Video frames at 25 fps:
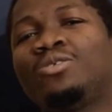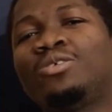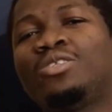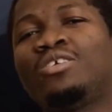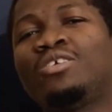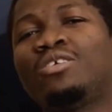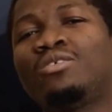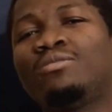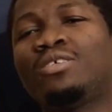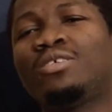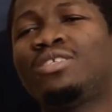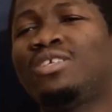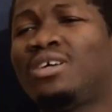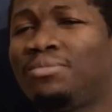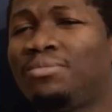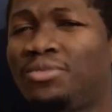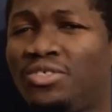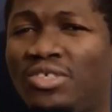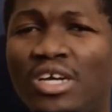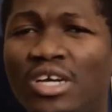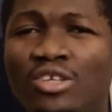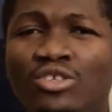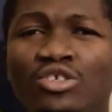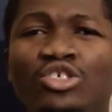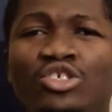today already. I'm
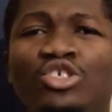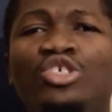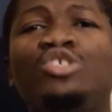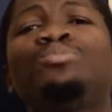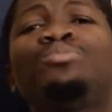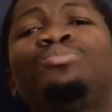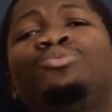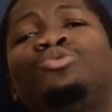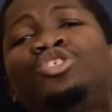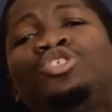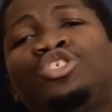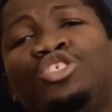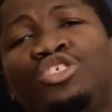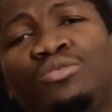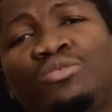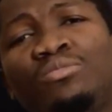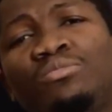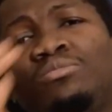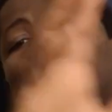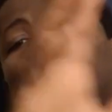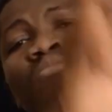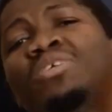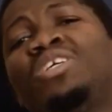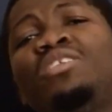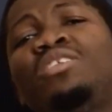trying to just push
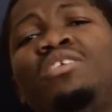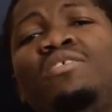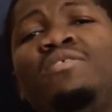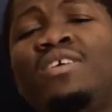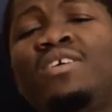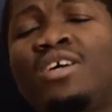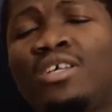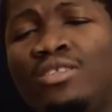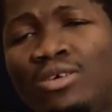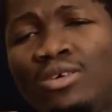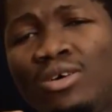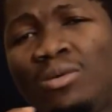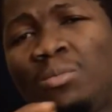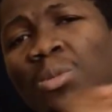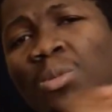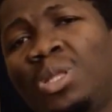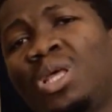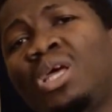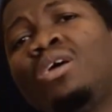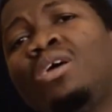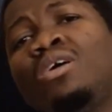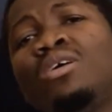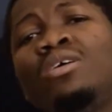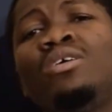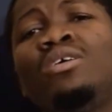materials up
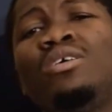there,